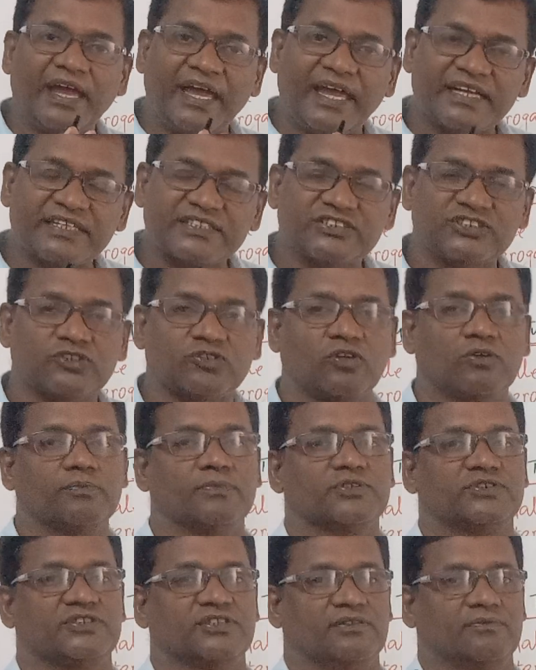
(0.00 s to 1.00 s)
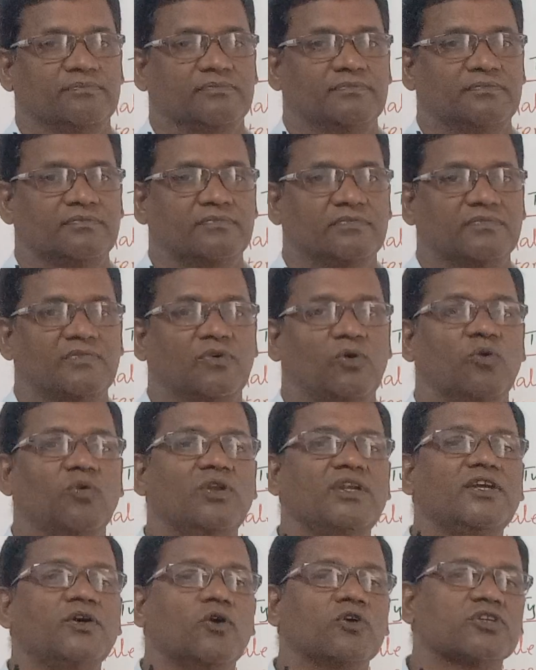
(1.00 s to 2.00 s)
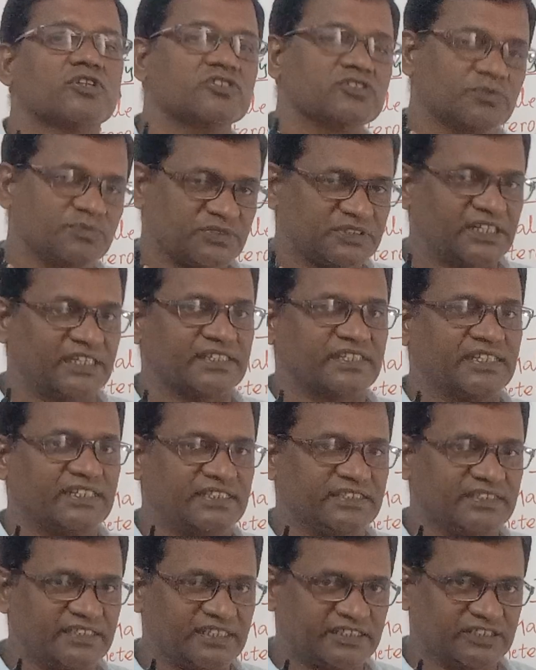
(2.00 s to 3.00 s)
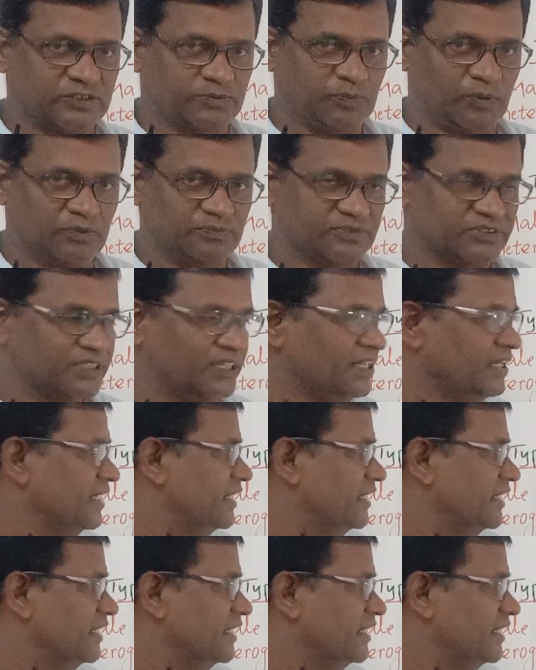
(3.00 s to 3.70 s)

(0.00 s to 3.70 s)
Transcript: X chromosome. Only autosomes are there in that sperms.